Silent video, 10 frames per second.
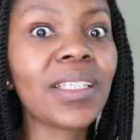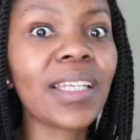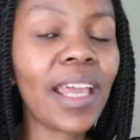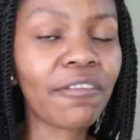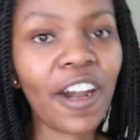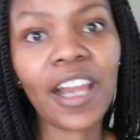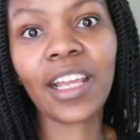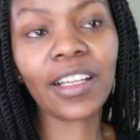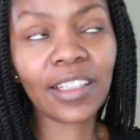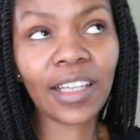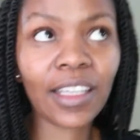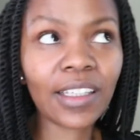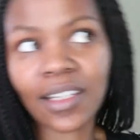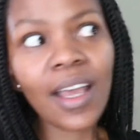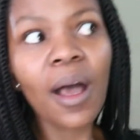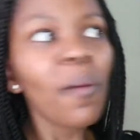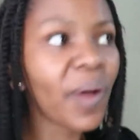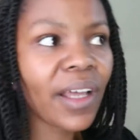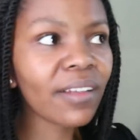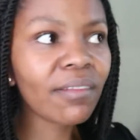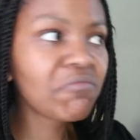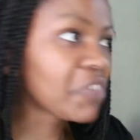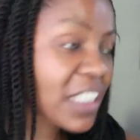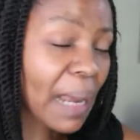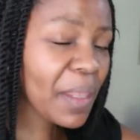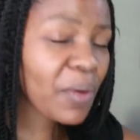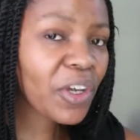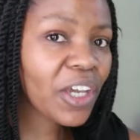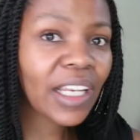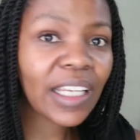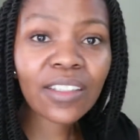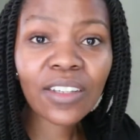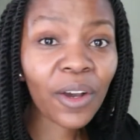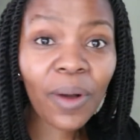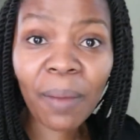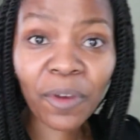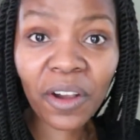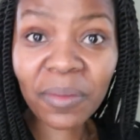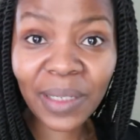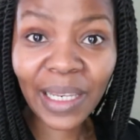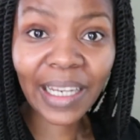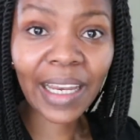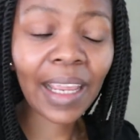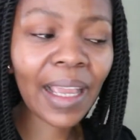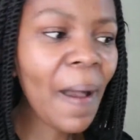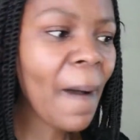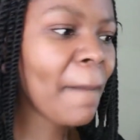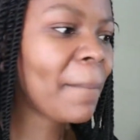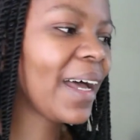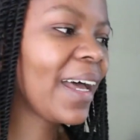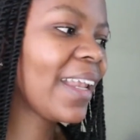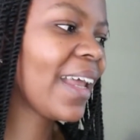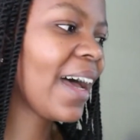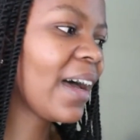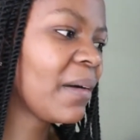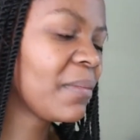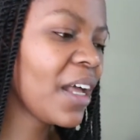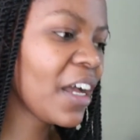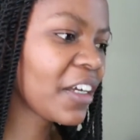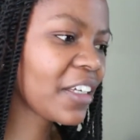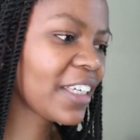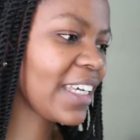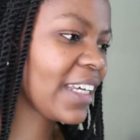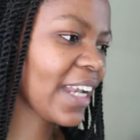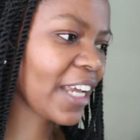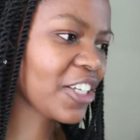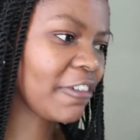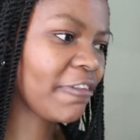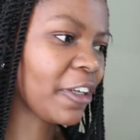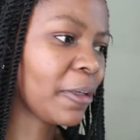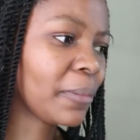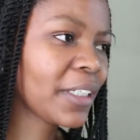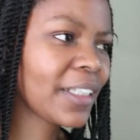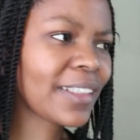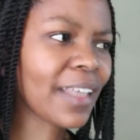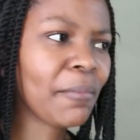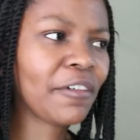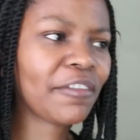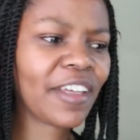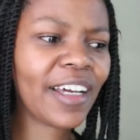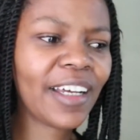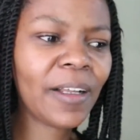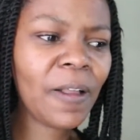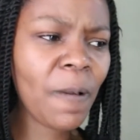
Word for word: today and Friday, I guess. But this time they were early, so I'm not complaining. But Keegan actually filmed some of the